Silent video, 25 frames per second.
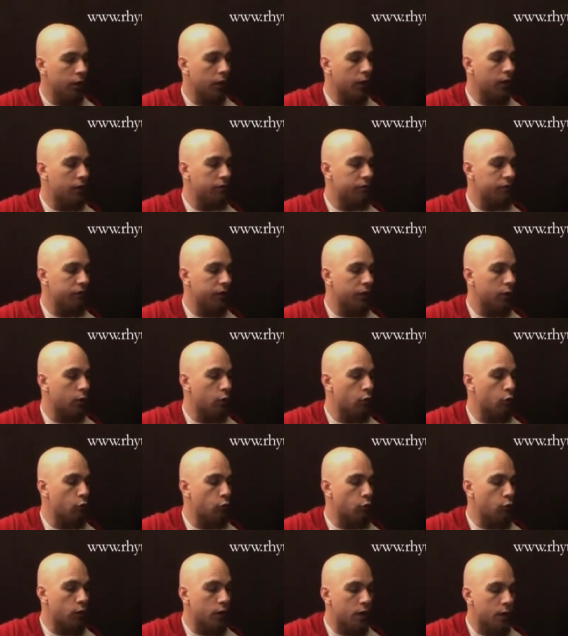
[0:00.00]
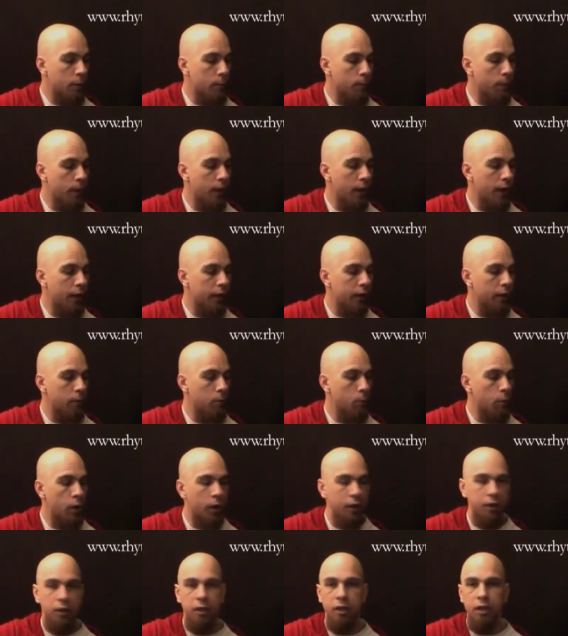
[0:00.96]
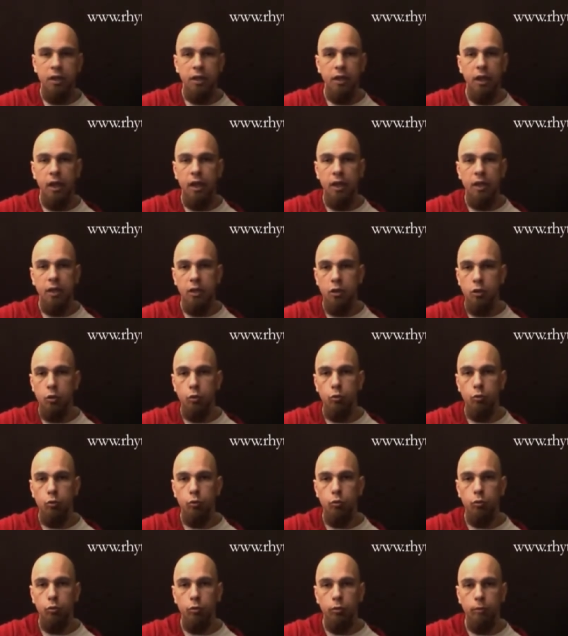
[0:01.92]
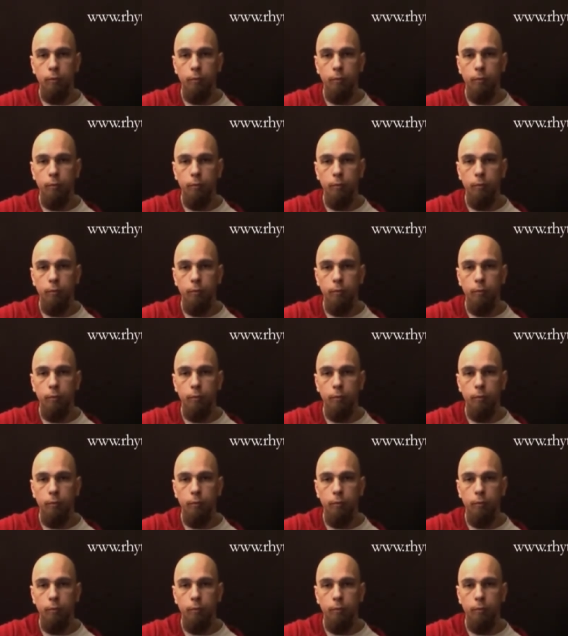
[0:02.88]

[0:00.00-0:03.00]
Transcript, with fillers: If they are really bad, they might need a new,